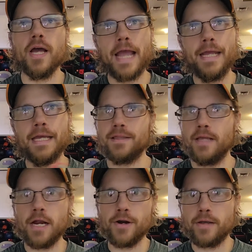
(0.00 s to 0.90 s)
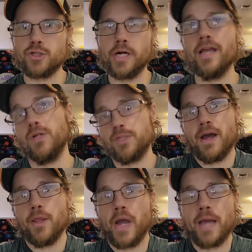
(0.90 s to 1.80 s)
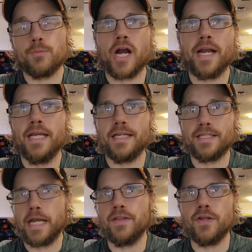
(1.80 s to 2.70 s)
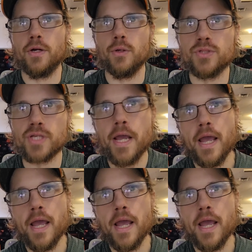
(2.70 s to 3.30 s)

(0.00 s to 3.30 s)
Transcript: I hit the area I was trying to hit, which, by the way, I'm trying to get 10 at the arrows.